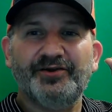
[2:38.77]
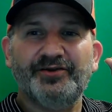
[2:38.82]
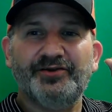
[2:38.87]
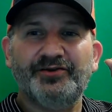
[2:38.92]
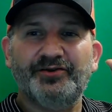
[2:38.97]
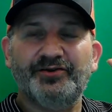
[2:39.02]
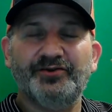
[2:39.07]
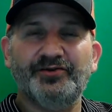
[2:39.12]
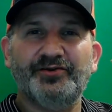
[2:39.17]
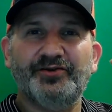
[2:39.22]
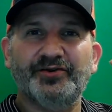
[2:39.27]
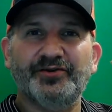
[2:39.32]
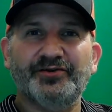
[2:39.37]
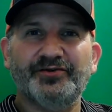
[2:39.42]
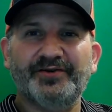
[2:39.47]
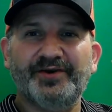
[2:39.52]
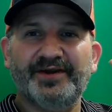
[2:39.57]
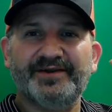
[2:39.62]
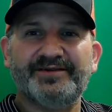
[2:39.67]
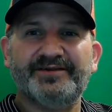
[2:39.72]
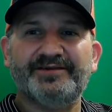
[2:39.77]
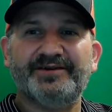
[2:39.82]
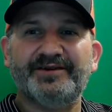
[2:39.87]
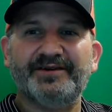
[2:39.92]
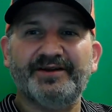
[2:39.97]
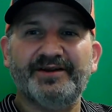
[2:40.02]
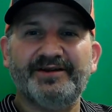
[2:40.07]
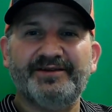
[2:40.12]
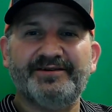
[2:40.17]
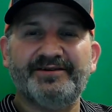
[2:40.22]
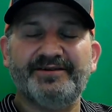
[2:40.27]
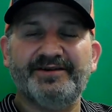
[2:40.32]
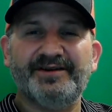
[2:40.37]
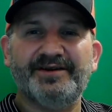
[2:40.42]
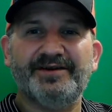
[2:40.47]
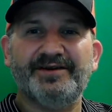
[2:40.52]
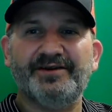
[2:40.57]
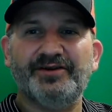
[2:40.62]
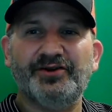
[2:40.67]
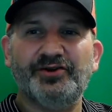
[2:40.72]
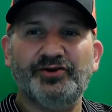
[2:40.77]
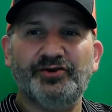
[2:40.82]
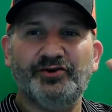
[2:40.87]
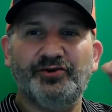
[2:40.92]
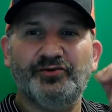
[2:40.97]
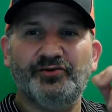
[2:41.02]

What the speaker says: You don't necessarily see